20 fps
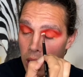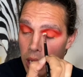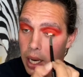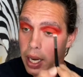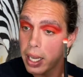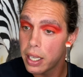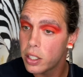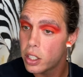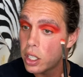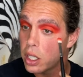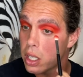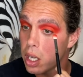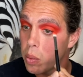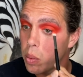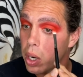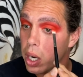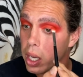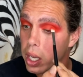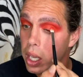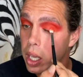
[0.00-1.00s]
It's just I
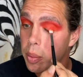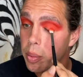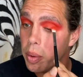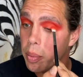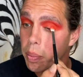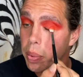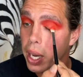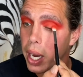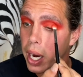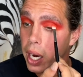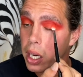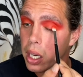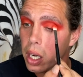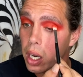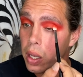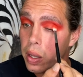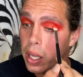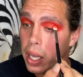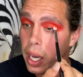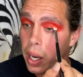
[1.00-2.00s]
want to keep it packed
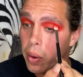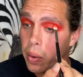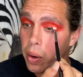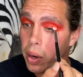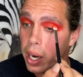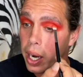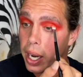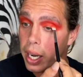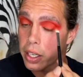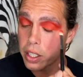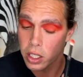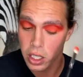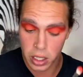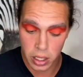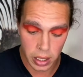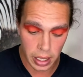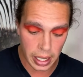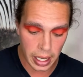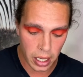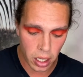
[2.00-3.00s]
on the outer edge, because
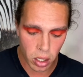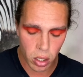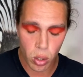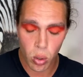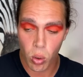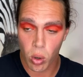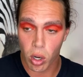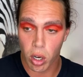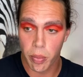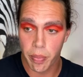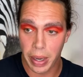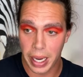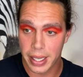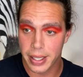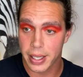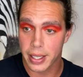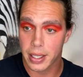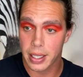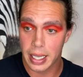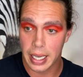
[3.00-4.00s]
the inner corner,
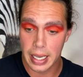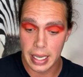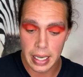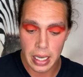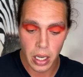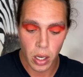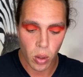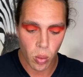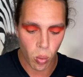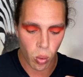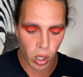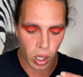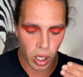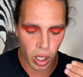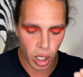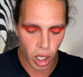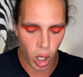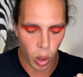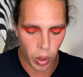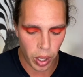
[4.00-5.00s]
basically, we're gonna
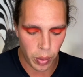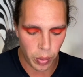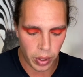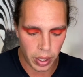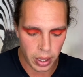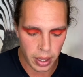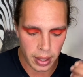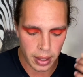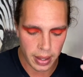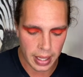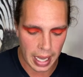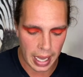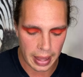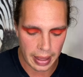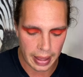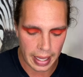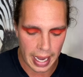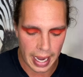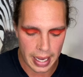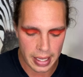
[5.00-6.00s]
go in with that
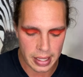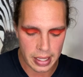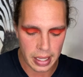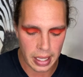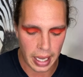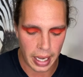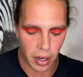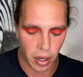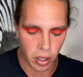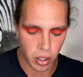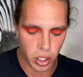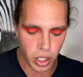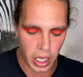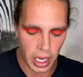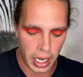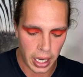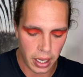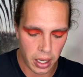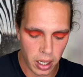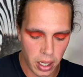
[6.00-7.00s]
last lighter
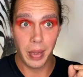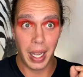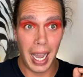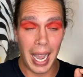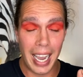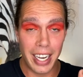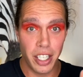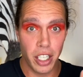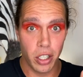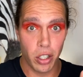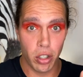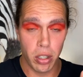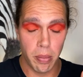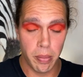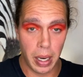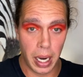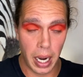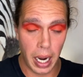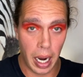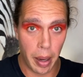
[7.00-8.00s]
shade. I just trimmed
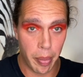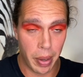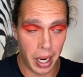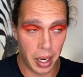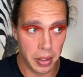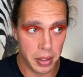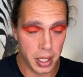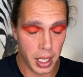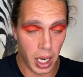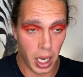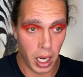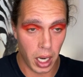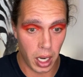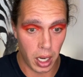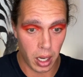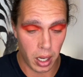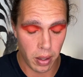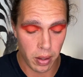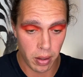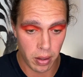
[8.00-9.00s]
my eyebrows
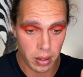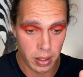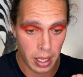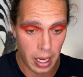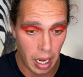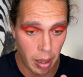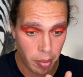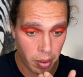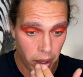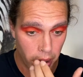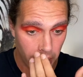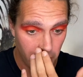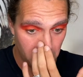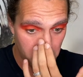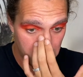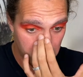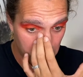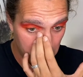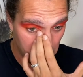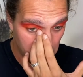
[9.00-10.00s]
and there's an eyebrow hair
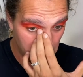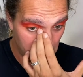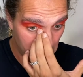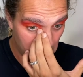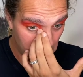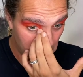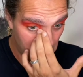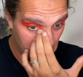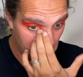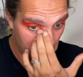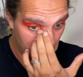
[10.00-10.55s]
stuck in my eye.